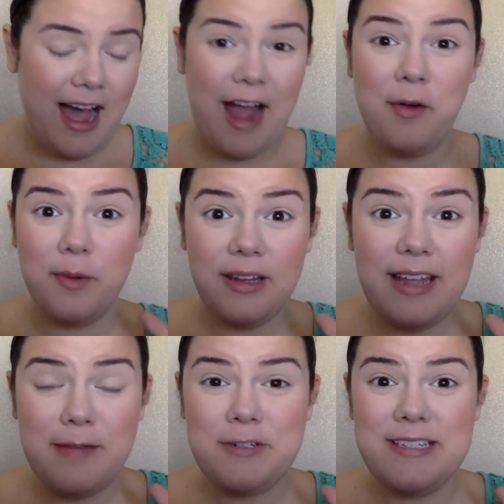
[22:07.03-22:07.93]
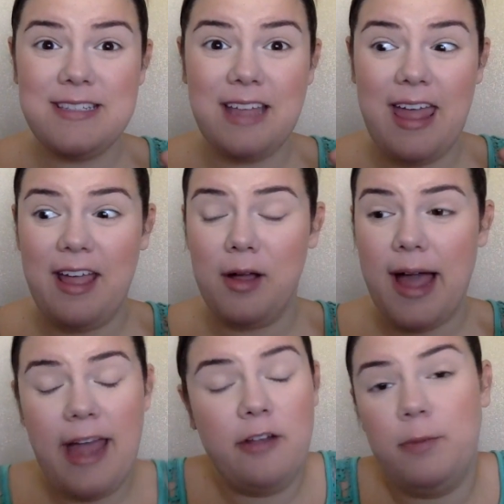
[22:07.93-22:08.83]
I really am just like
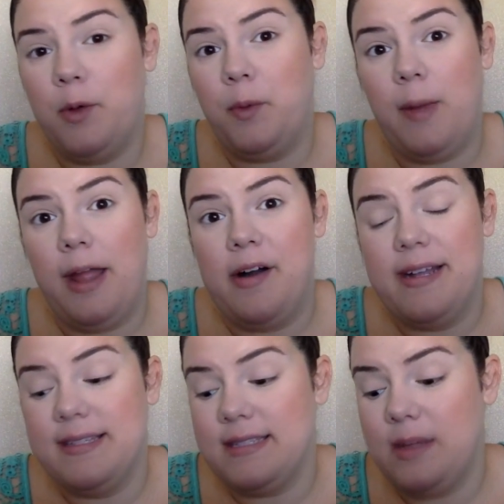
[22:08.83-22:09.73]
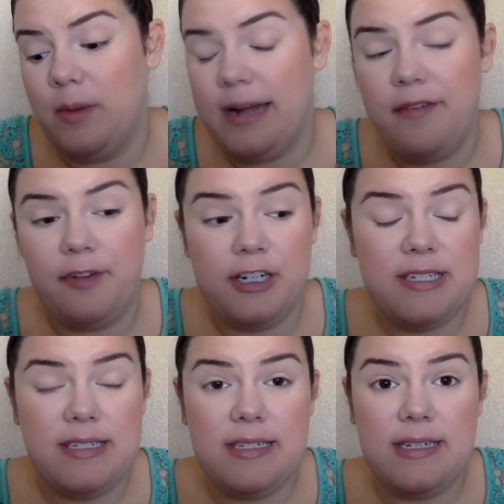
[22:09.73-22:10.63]
kind of blown away, honestly. When I
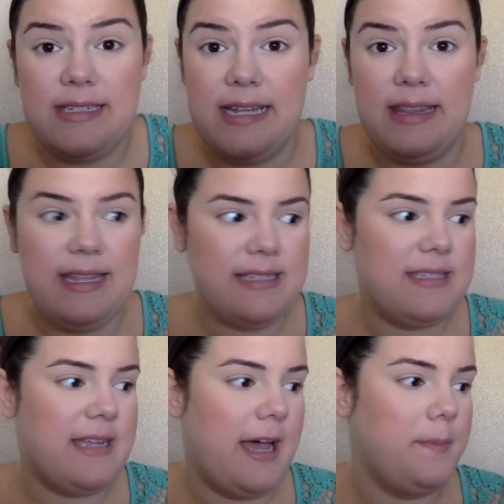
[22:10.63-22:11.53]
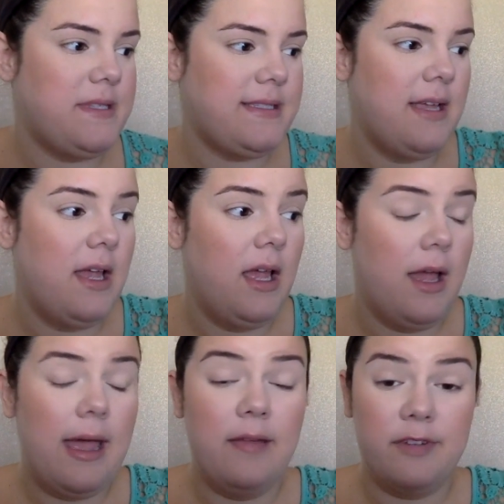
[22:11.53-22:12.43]
first did these steps
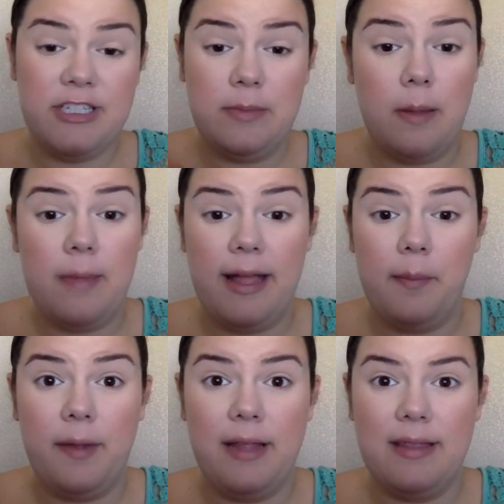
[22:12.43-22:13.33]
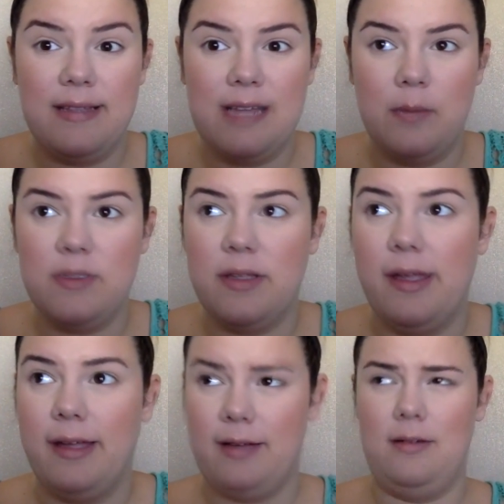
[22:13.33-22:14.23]
and first did my makeup like this, I was like,